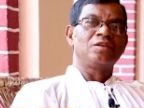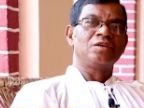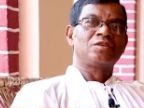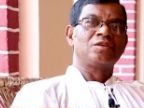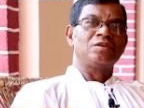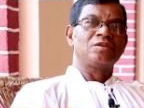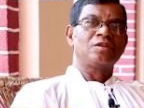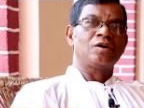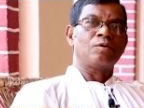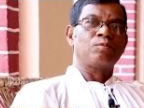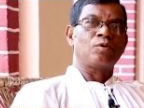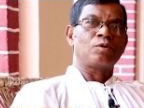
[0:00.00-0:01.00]
This is the
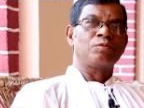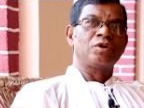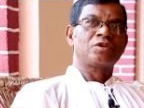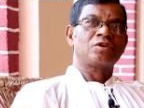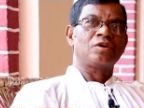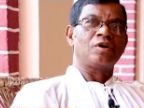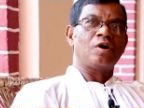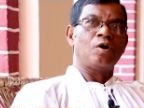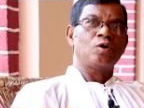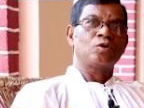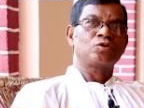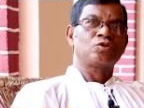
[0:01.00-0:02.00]
formation
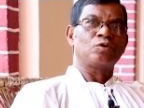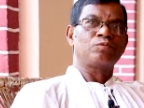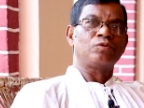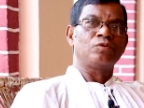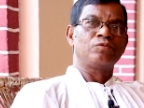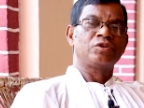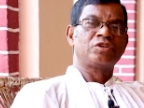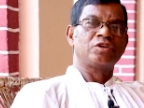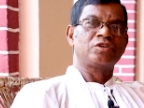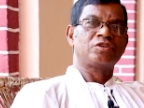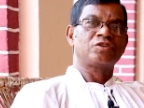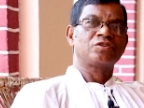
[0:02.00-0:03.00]
house of
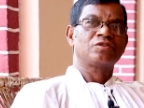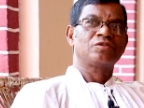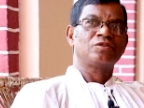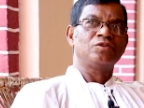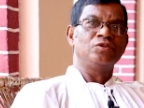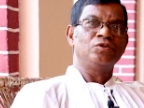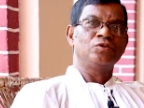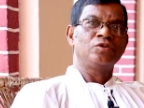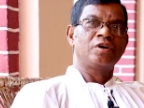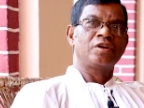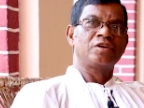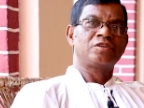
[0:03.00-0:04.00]
noviciate,
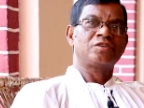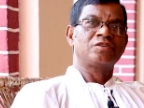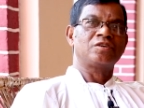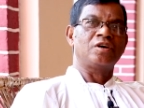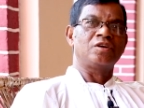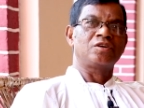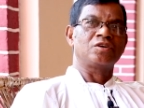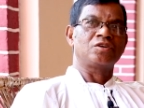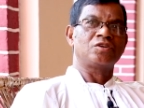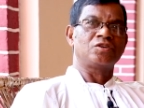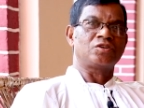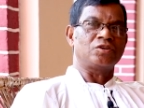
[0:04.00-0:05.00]
juniorate and
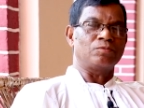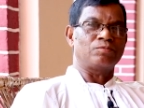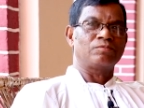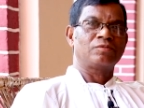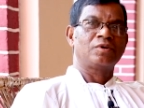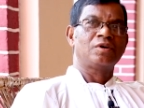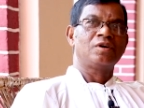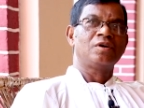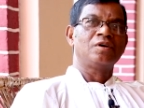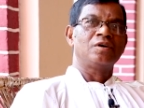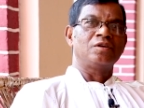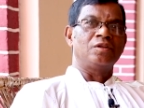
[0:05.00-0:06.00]
tertianship,
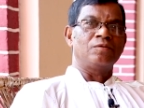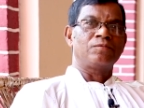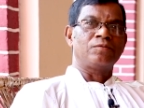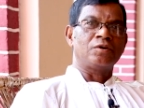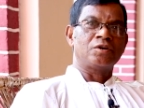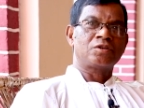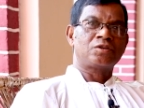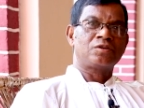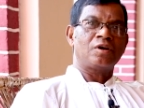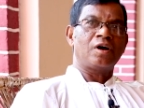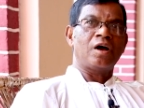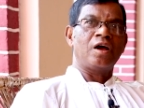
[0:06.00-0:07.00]
the
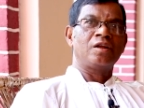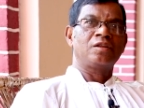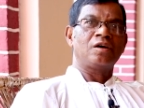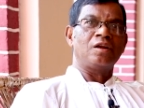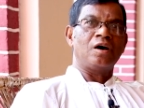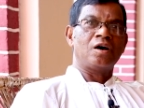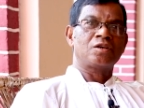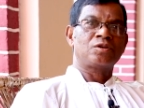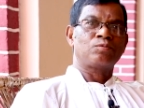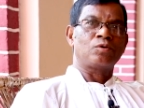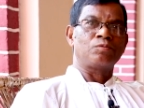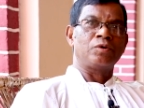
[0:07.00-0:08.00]
first and the
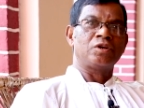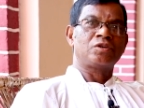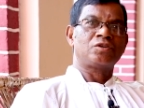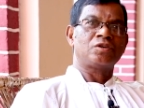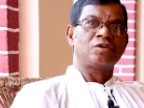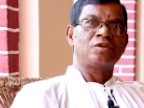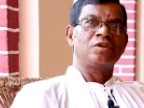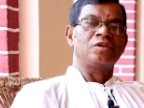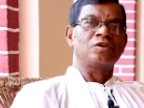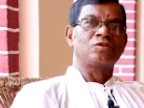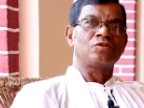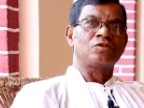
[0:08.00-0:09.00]
last formation in
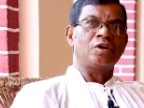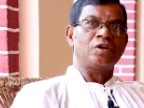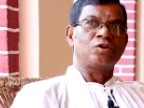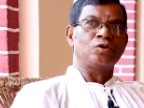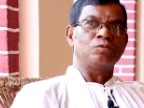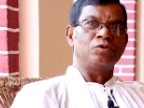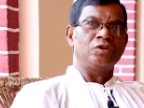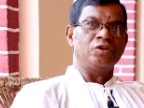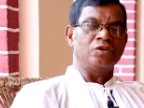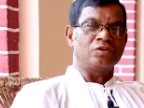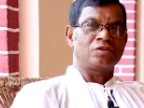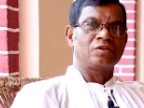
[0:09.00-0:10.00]
the Society of
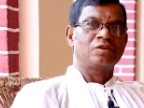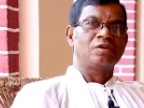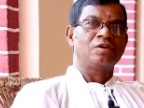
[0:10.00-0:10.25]
Jesus.